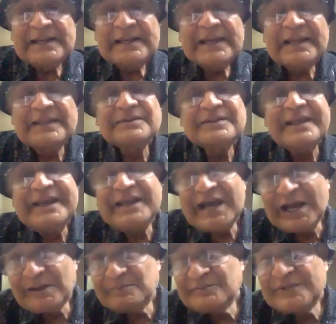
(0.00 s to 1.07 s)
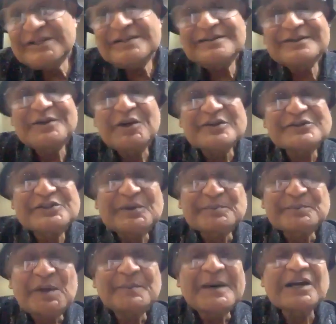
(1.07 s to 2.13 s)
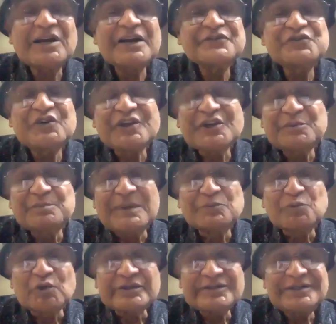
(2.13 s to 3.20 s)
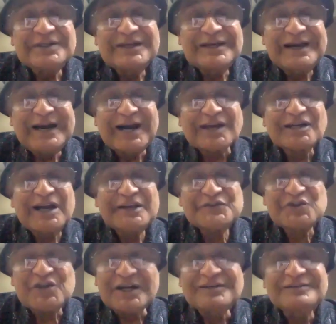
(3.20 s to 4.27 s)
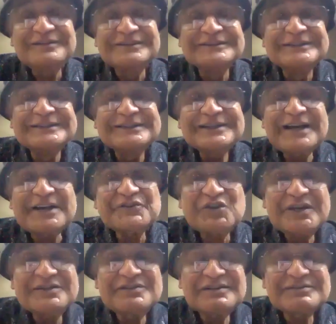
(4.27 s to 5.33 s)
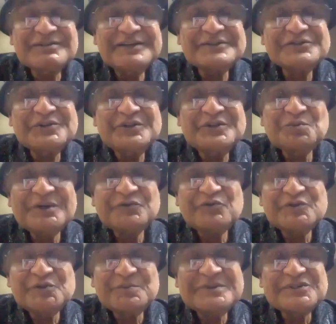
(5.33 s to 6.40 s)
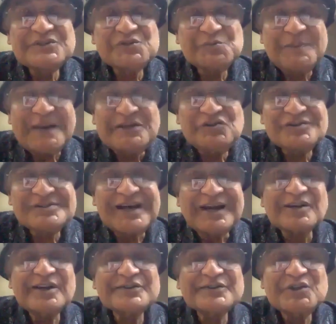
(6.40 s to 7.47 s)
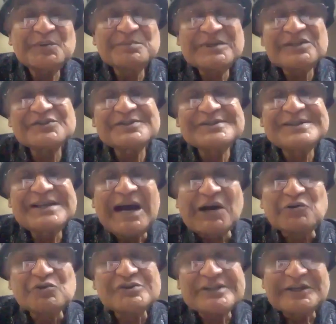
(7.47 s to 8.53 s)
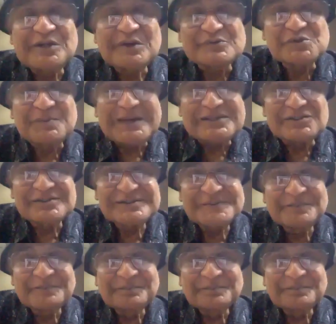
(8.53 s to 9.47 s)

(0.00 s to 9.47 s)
And they have the concept of Akashic memory. Akasha is a Sanskrit word which means space. Akasha means outside of space.